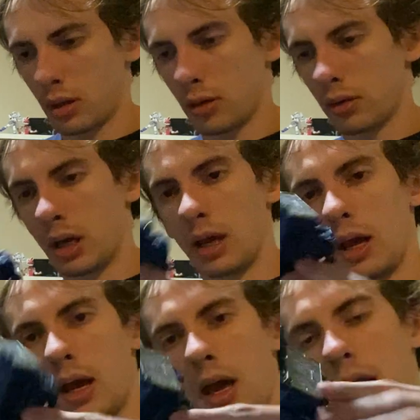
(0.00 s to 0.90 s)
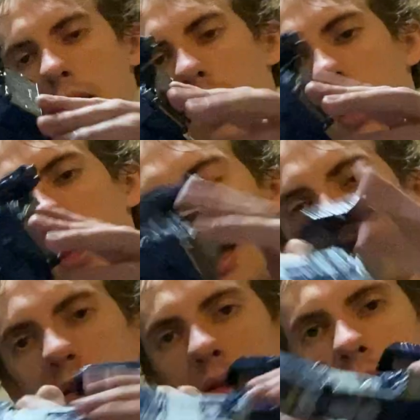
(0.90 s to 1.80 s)
Okay.
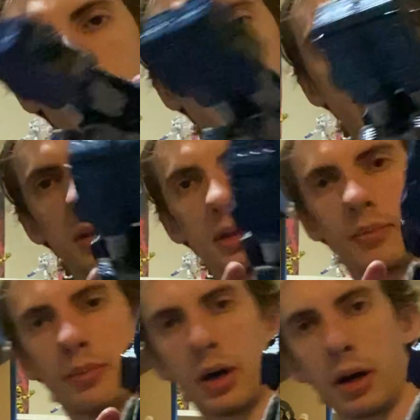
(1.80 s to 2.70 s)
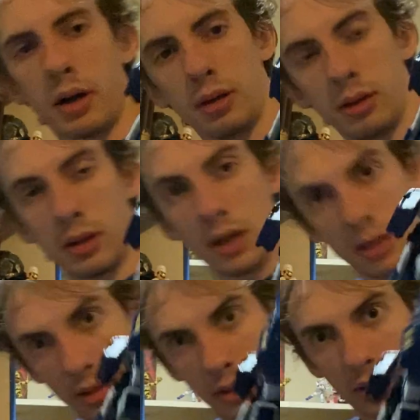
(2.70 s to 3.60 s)
And so this is the part.
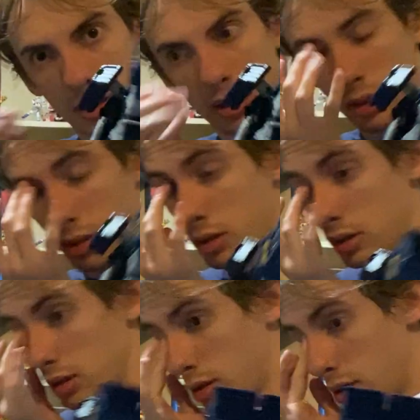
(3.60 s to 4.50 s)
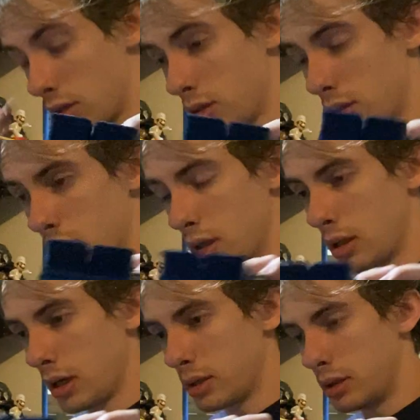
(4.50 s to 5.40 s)
This is the
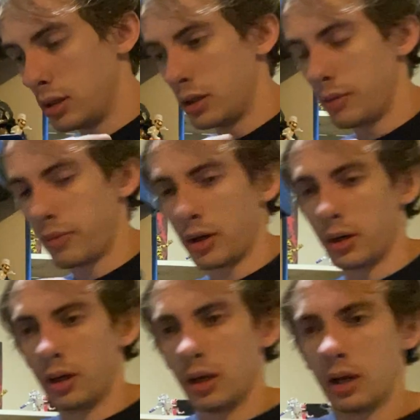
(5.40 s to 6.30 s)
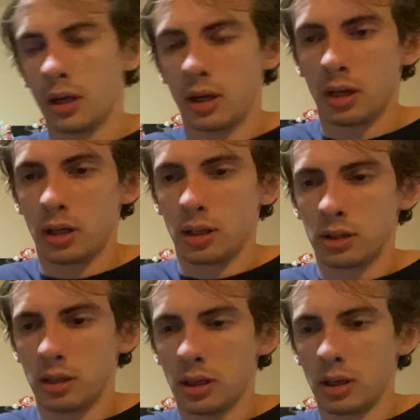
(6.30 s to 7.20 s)
nice and easy part.
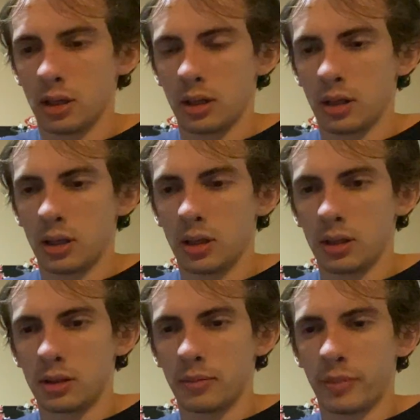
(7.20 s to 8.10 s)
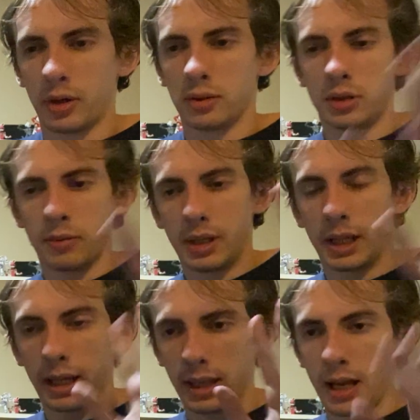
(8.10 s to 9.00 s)
See? It's supposed to be
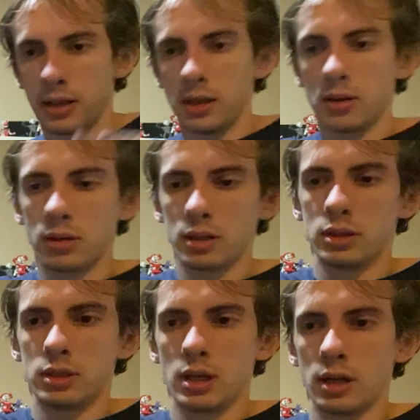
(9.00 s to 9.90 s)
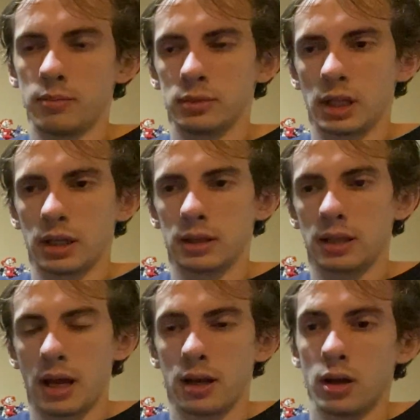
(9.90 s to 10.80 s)
like that. You can set them like
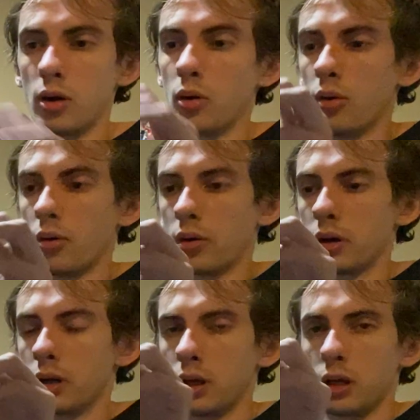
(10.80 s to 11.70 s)
that. Or,